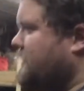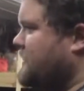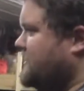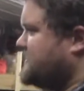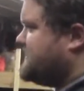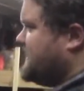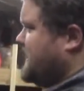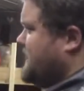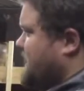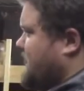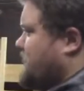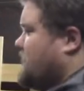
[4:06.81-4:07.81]
you
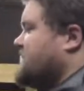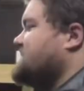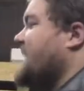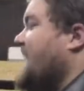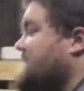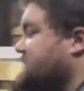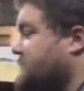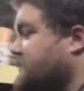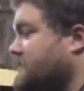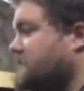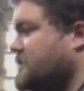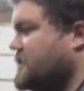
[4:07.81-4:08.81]
see, Chris
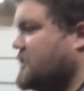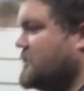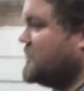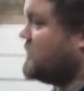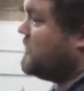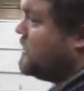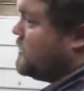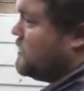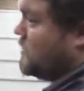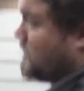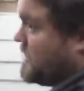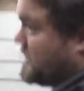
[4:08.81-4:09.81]
Castle,
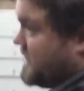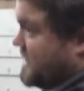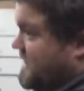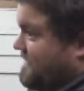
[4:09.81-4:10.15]
you give